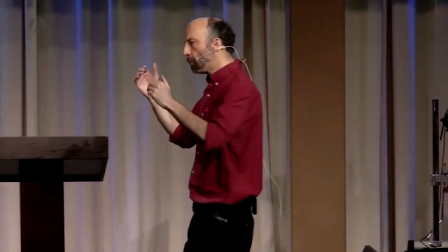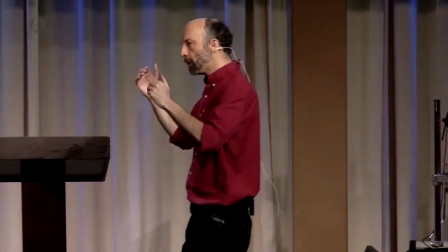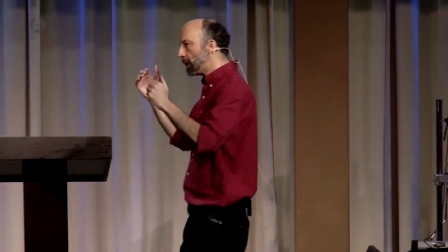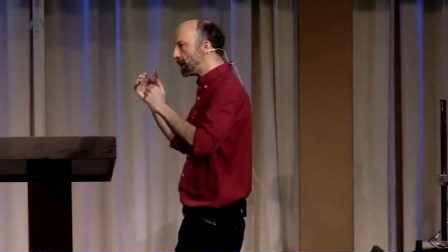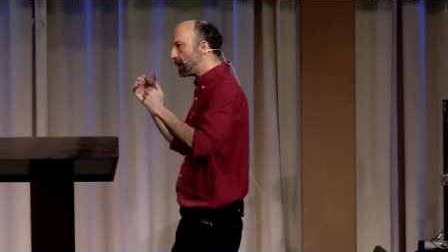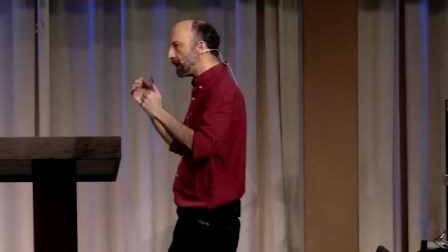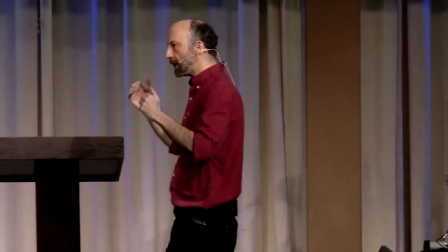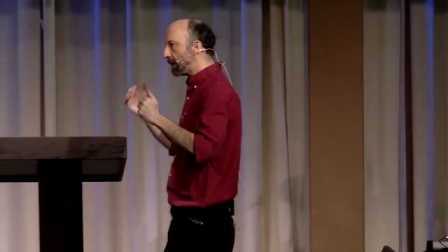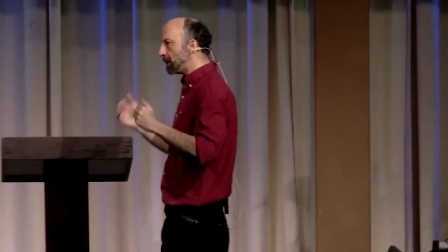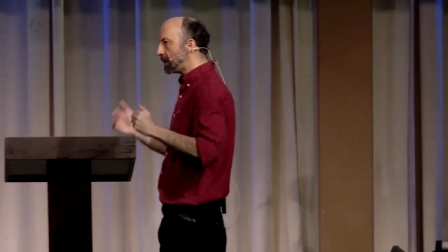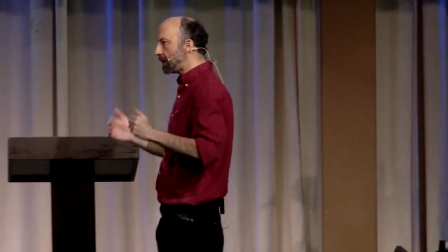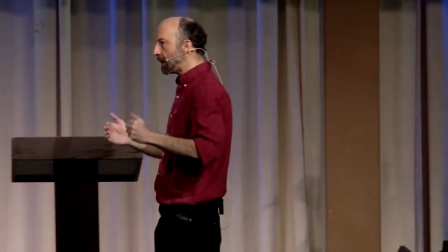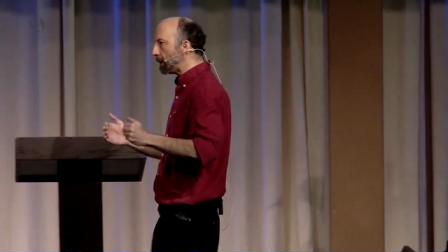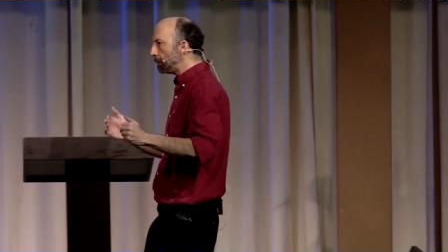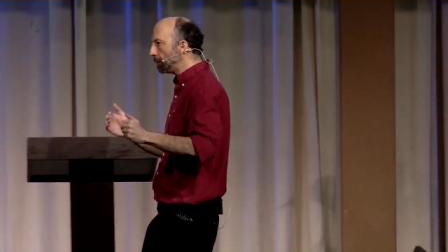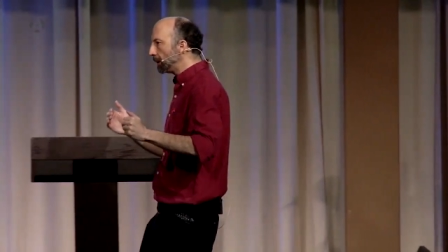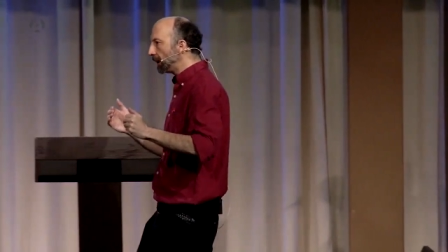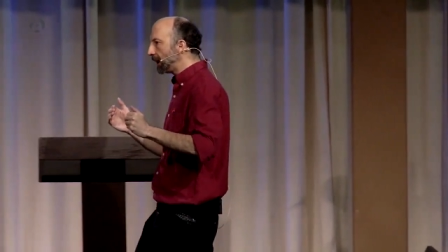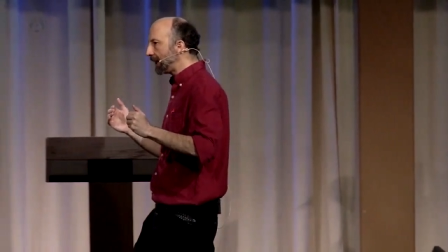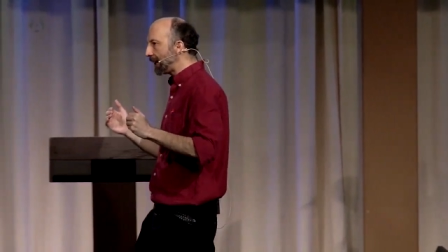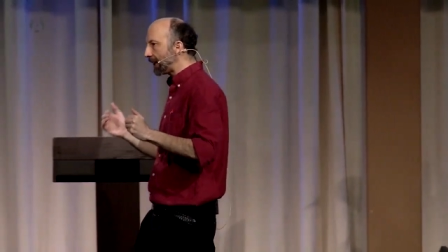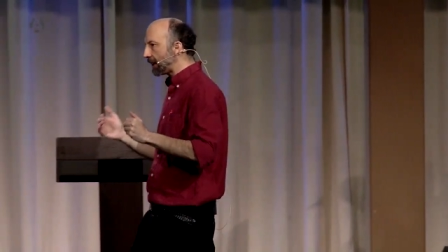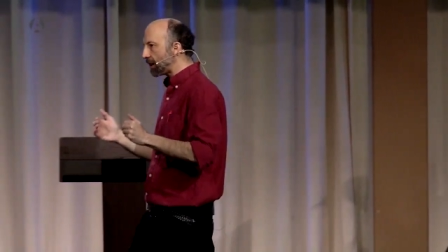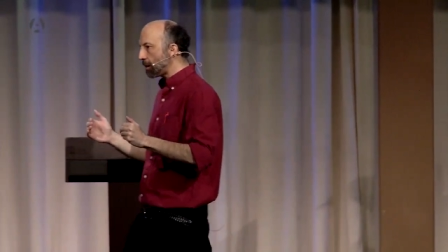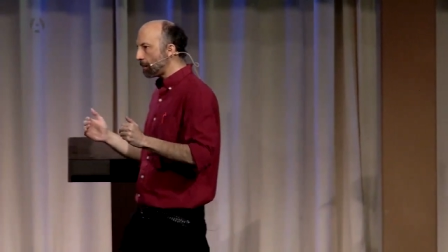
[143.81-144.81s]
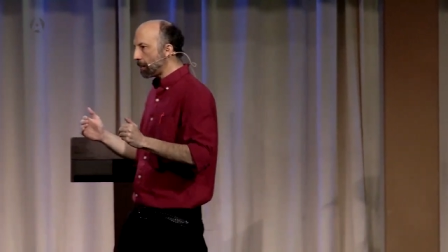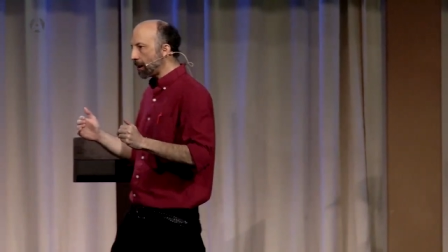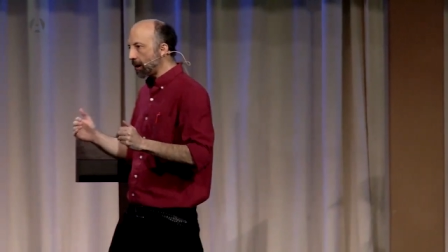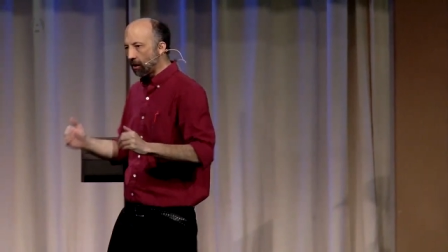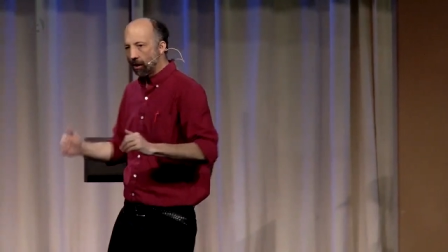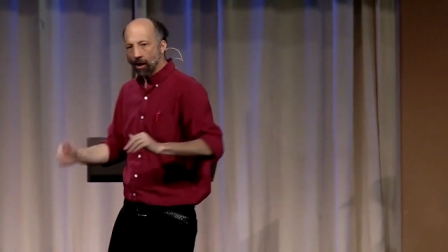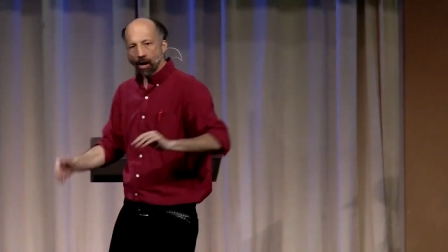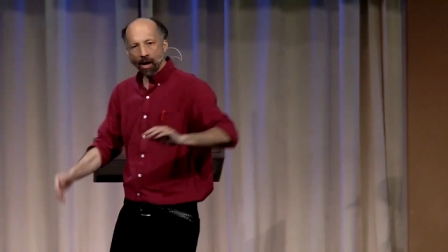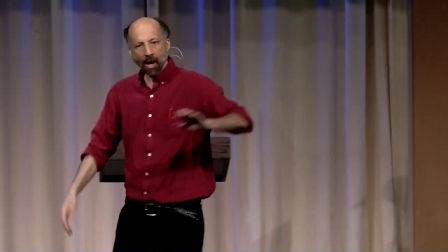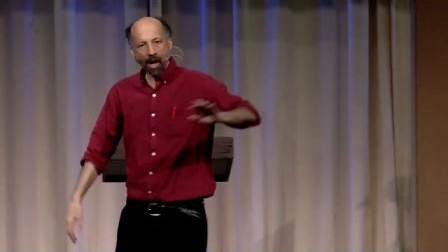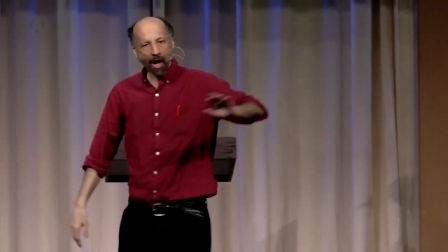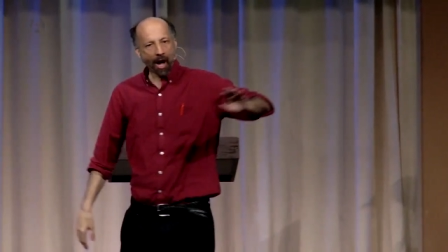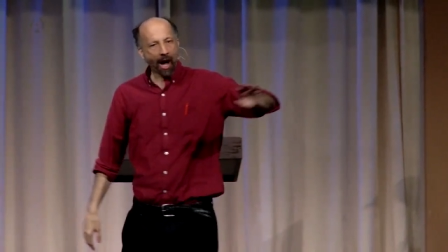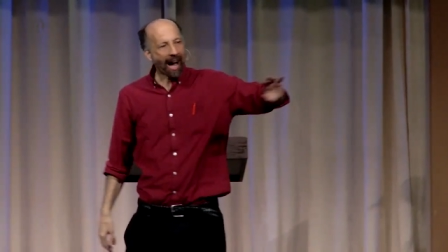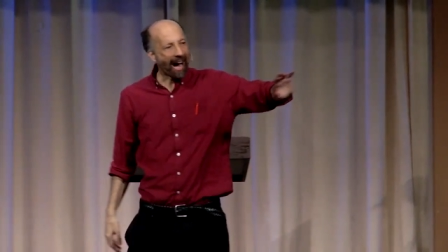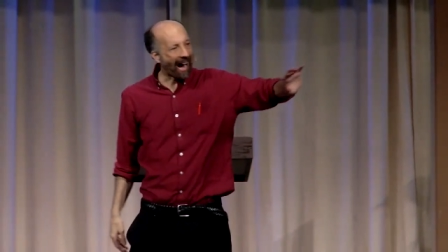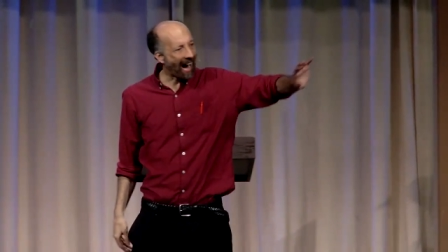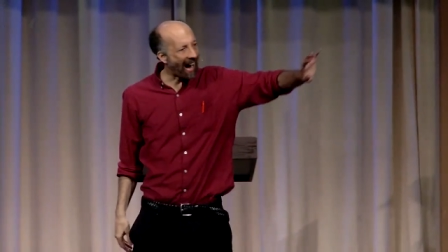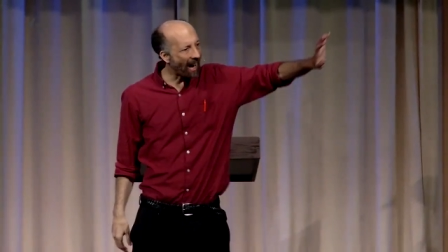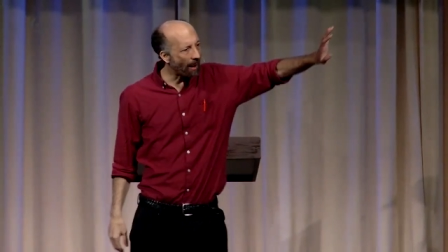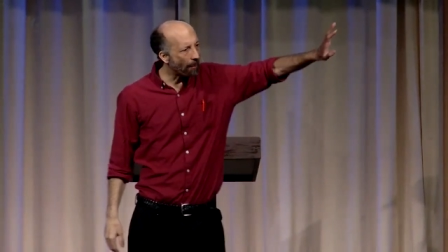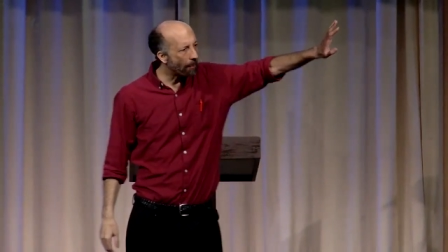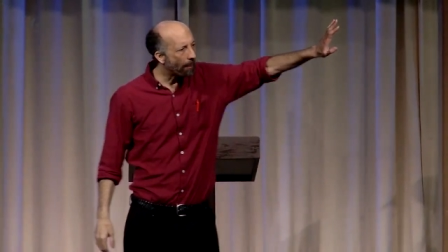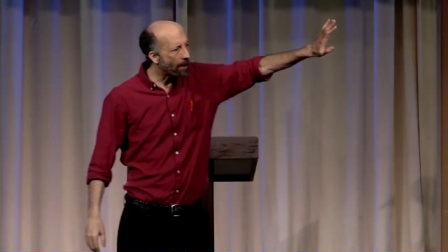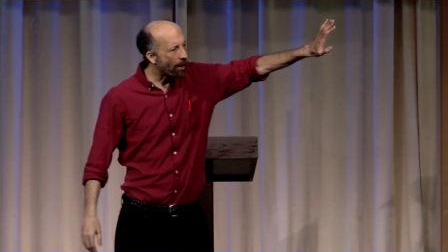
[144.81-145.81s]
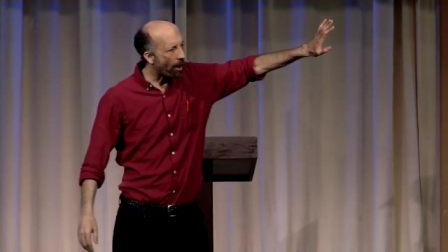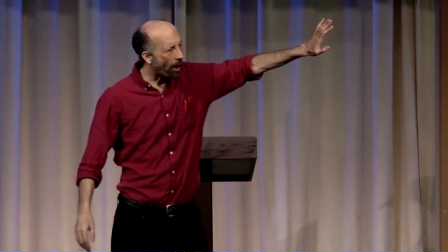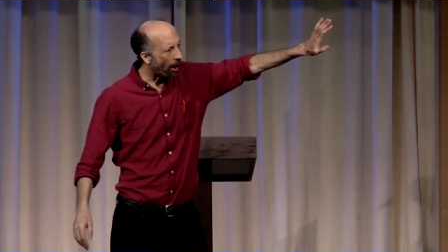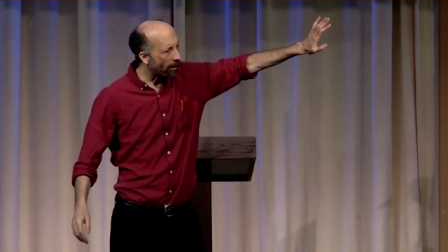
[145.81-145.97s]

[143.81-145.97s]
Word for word: We see dimly in a mirror. I would